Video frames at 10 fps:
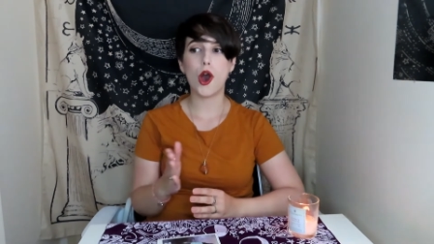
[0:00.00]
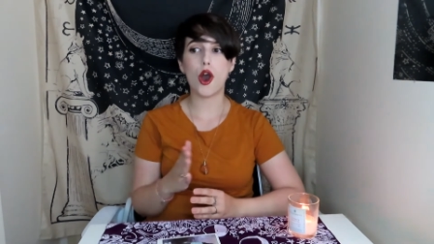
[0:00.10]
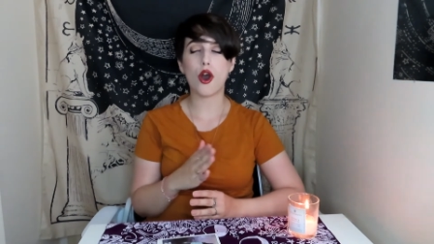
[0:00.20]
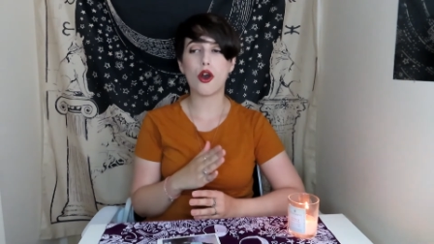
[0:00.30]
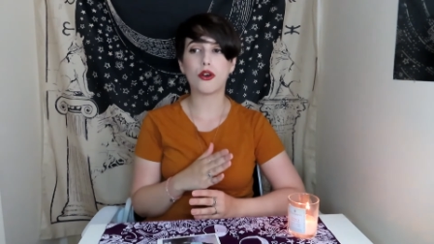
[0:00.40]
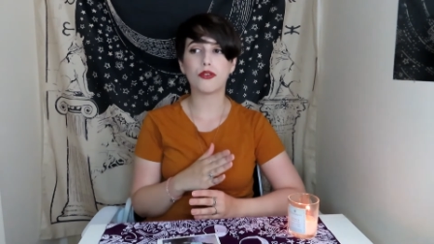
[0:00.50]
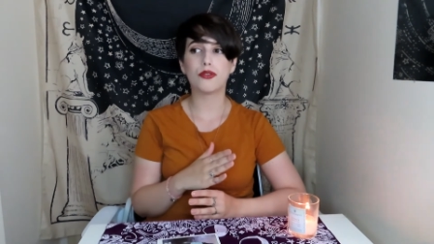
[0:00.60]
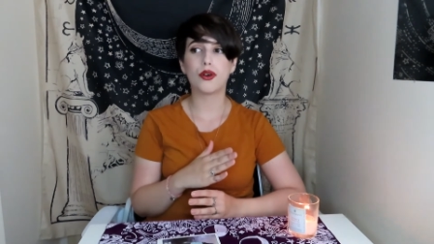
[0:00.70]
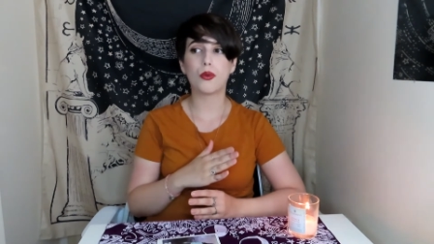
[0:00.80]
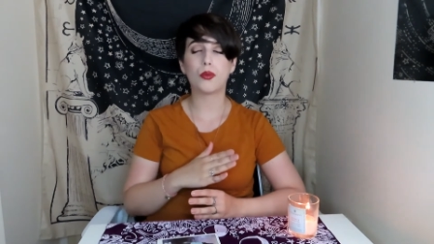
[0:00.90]
of
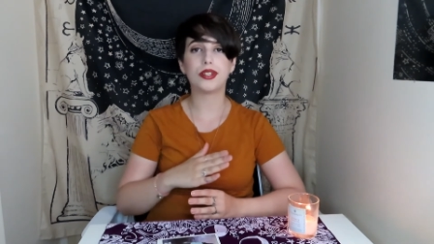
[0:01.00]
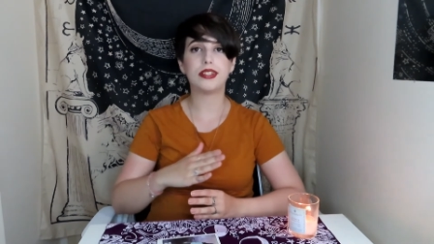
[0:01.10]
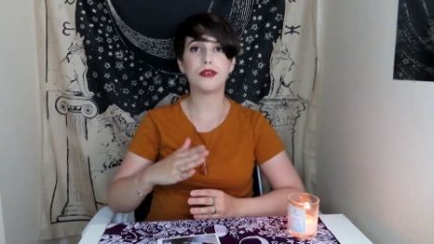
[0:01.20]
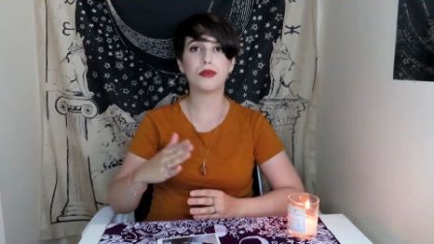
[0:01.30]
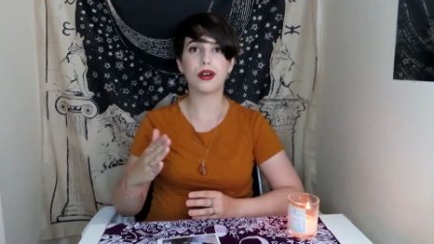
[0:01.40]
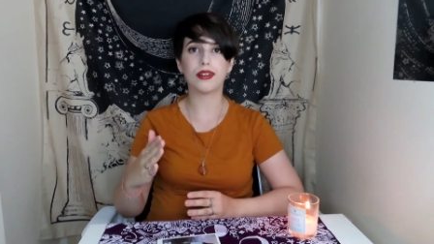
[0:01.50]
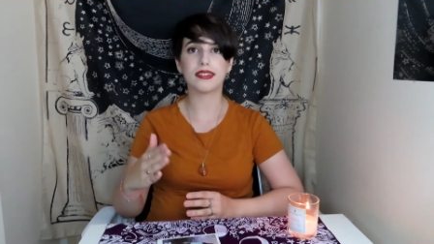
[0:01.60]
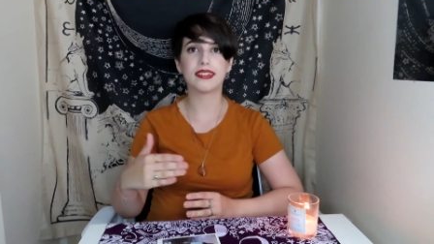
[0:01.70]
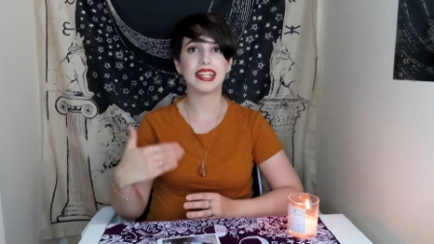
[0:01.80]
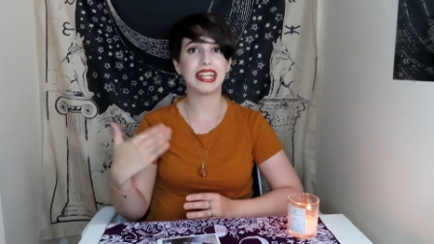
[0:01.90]
what they
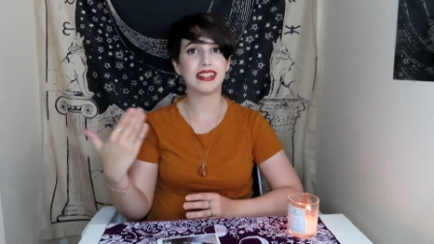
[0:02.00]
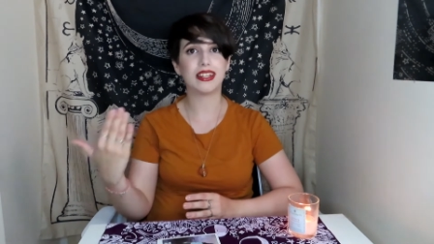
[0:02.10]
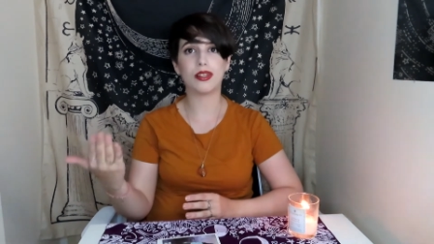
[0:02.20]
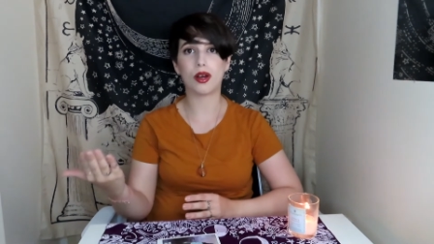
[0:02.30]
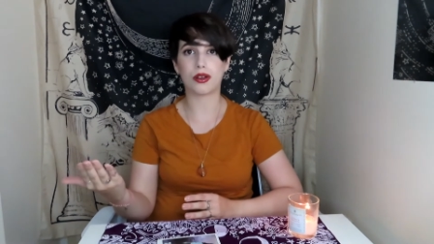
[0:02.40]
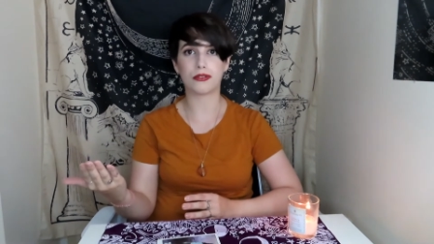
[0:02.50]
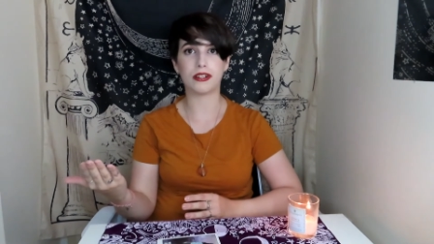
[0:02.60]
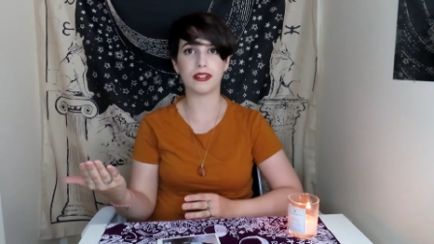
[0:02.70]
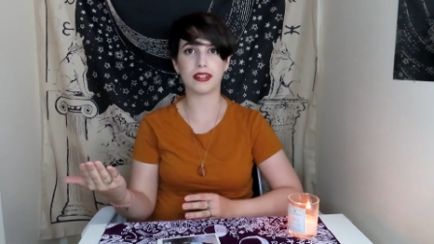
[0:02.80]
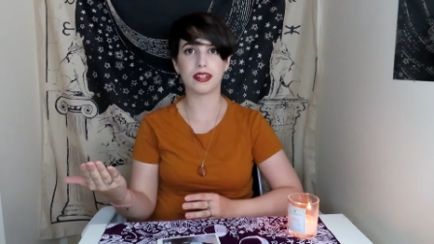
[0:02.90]
want in the long
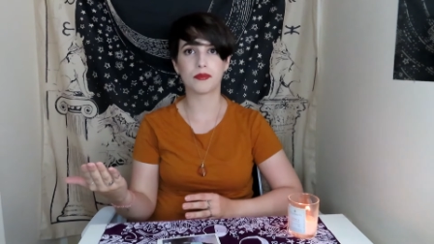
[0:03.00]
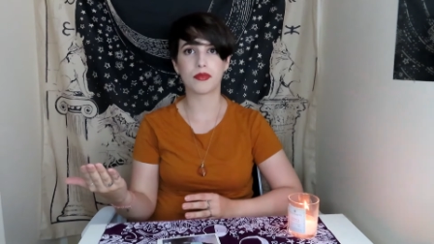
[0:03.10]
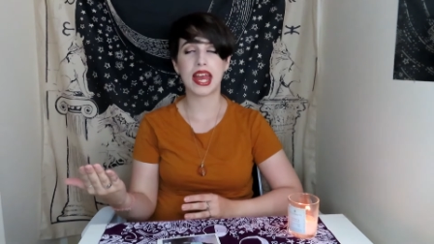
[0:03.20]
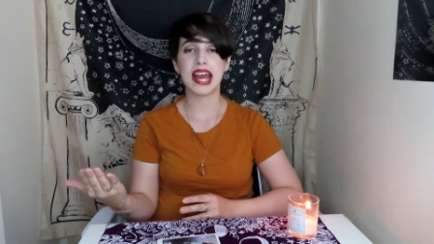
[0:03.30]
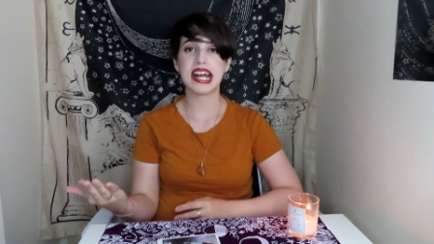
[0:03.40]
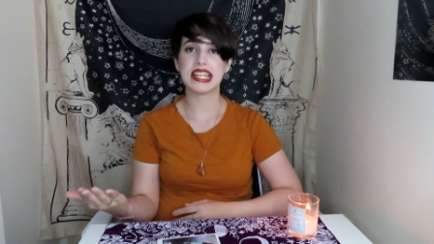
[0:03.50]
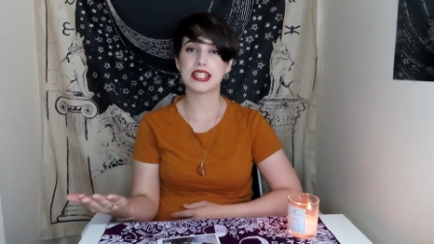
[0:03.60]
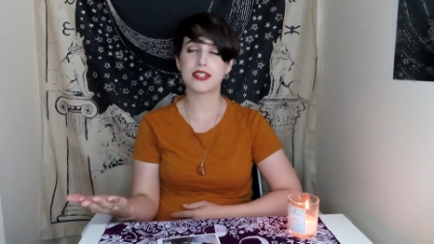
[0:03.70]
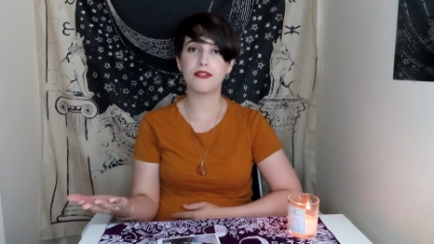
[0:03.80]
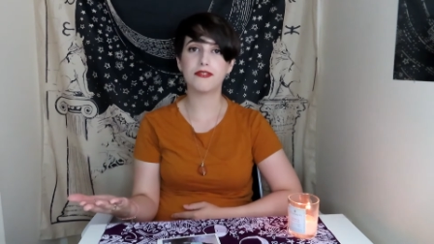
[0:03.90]
run, and
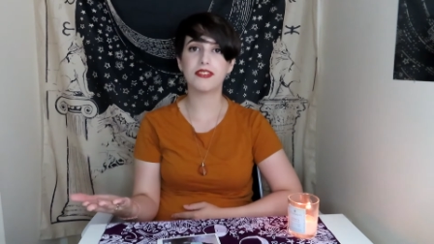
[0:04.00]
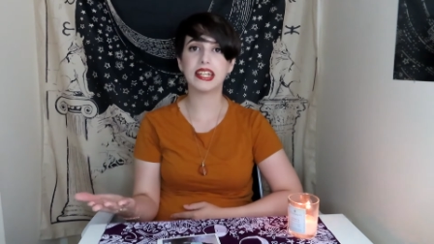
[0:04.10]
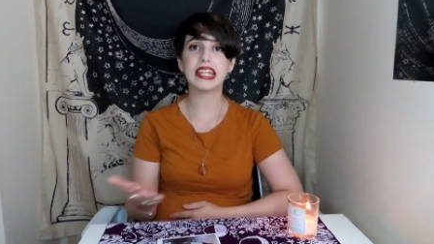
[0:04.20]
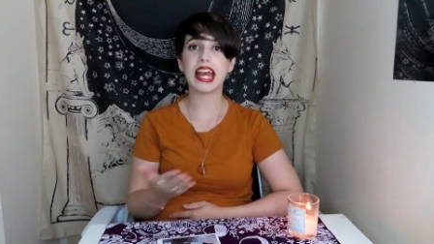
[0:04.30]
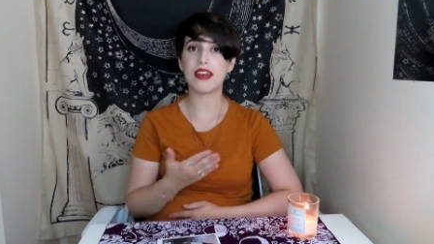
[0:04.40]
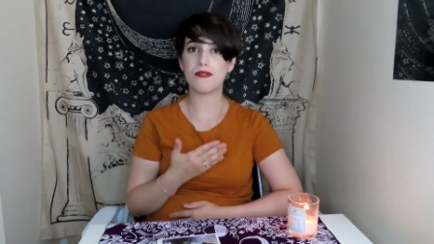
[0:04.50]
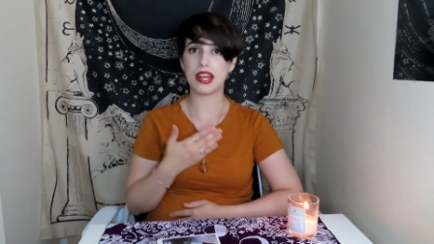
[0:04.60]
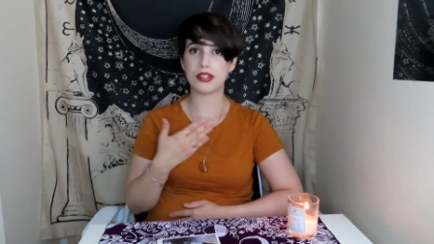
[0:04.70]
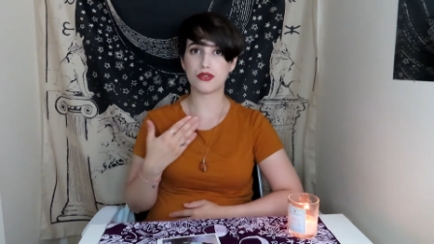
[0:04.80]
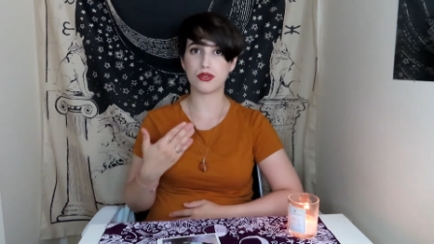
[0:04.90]
something
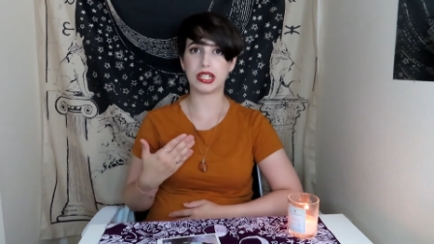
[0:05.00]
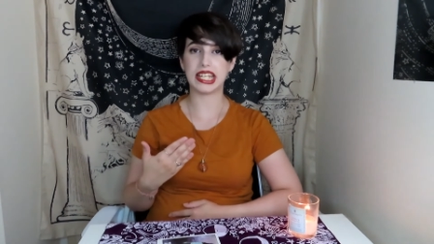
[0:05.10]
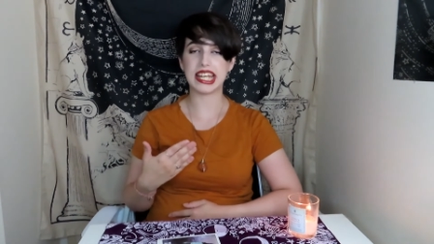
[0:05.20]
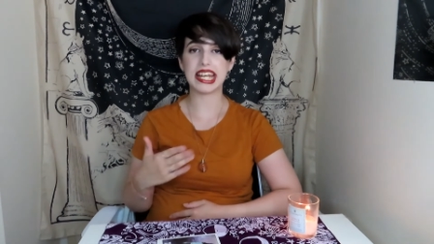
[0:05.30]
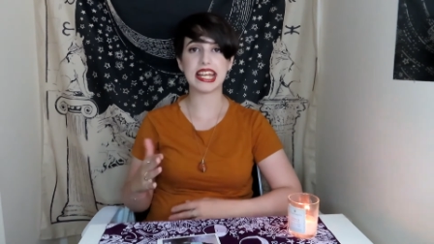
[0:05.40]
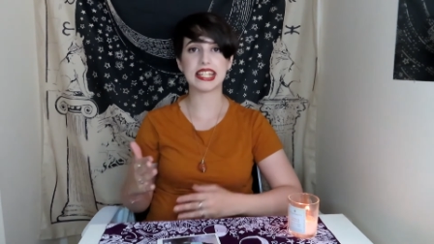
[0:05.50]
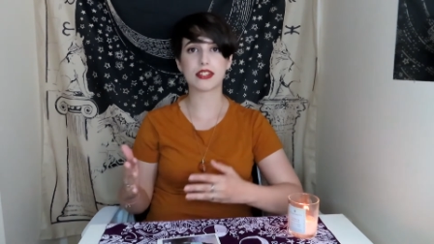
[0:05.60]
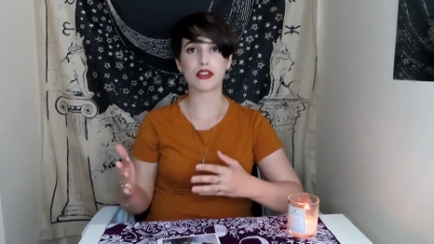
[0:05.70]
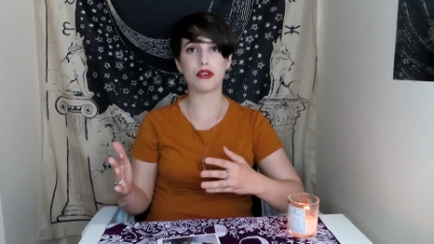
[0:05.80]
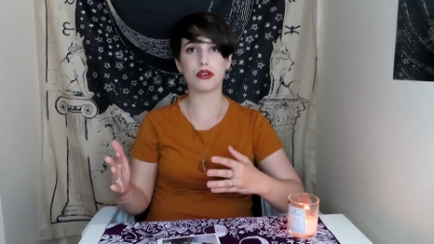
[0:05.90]
eventually is
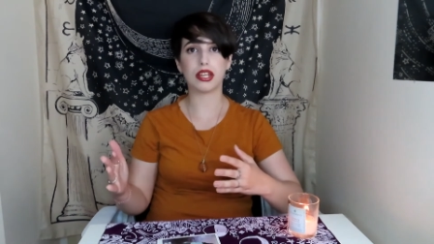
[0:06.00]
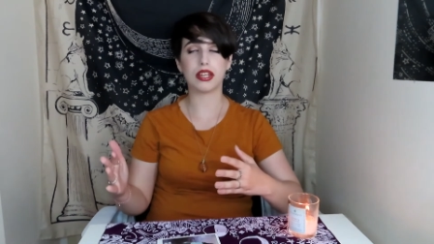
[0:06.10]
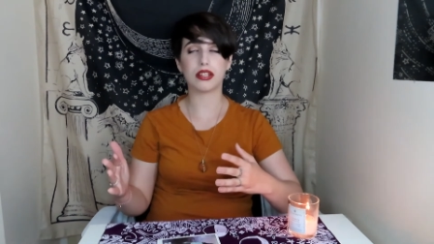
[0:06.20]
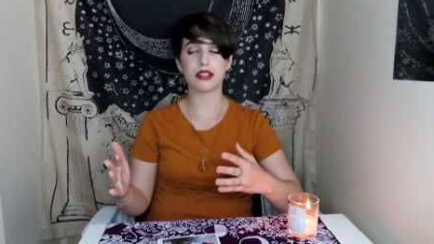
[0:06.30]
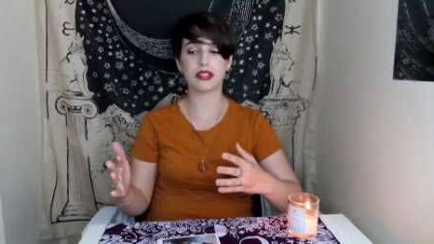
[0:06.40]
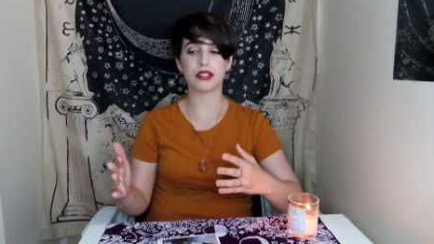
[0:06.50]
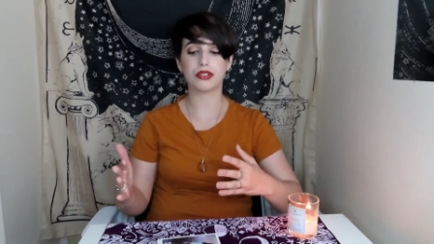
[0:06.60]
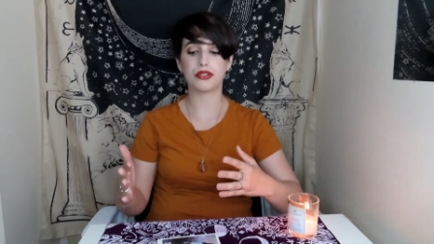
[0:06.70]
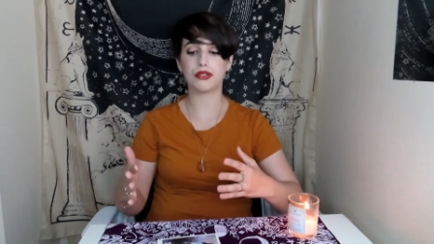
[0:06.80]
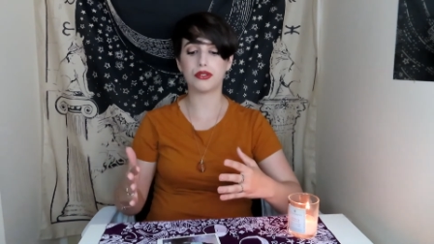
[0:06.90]
going
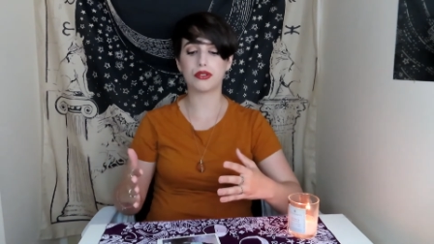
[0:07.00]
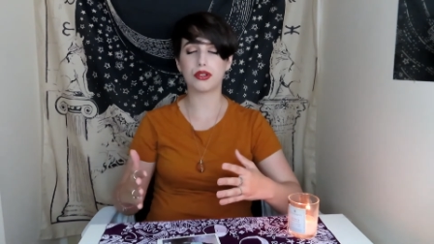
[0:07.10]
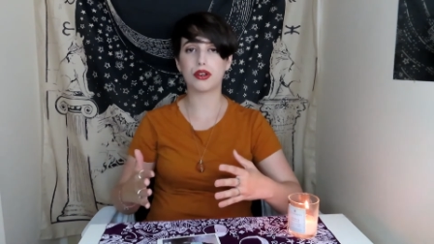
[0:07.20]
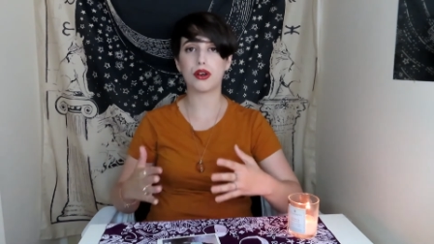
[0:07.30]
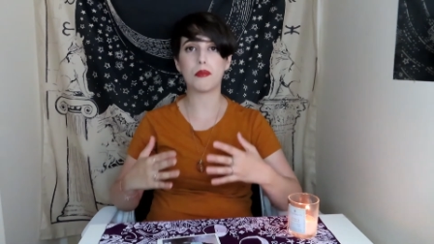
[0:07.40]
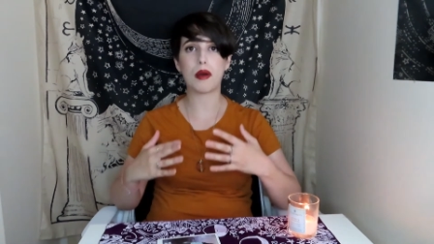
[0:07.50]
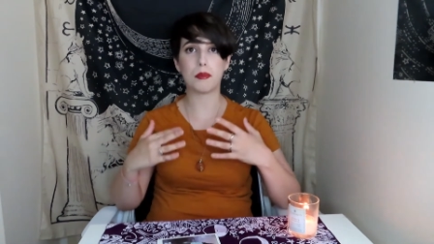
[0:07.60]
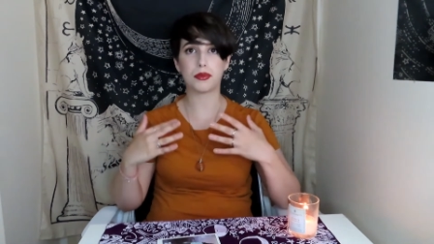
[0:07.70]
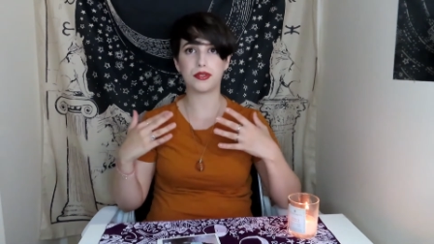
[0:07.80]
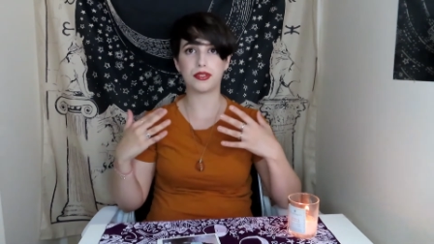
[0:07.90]
to come
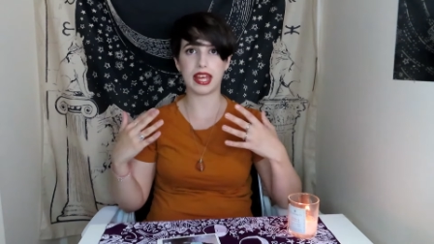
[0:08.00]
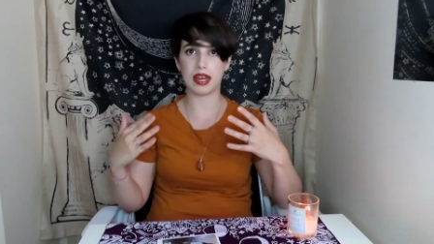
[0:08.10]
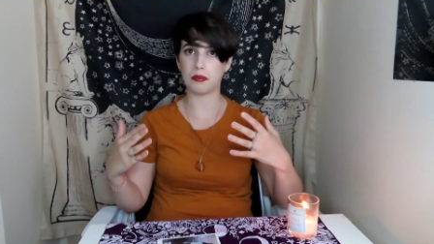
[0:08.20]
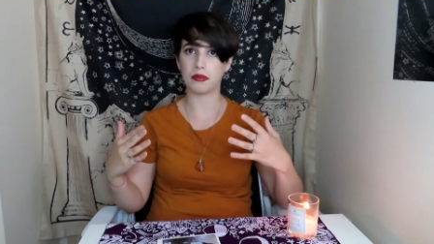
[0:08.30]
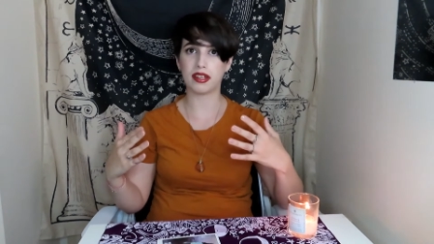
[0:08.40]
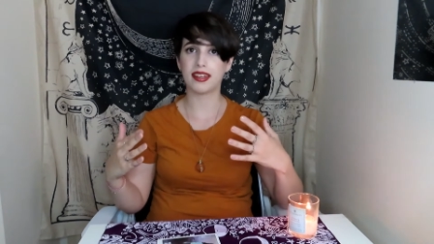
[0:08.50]
up to them.